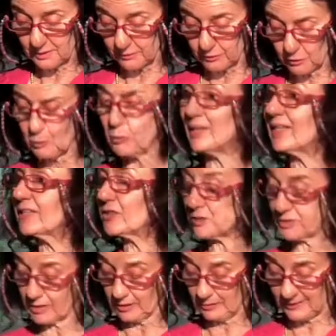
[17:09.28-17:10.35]
the
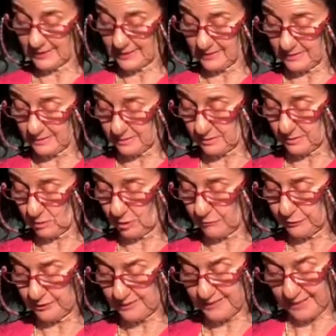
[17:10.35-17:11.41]
religious content
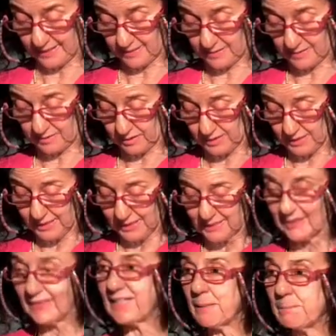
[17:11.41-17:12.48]
of the text?
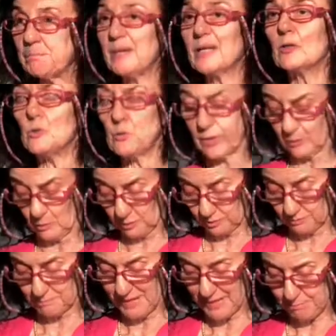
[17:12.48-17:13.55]
The
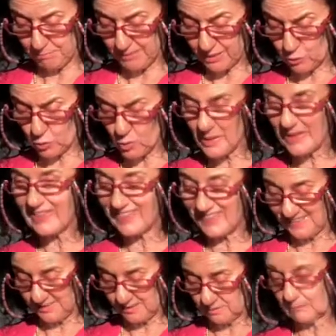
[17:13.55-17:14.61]

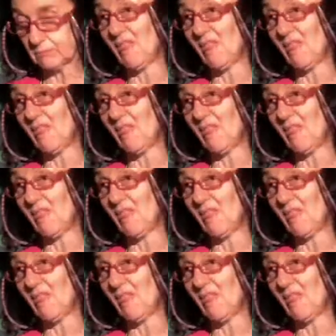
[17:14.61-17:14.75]
ambiguity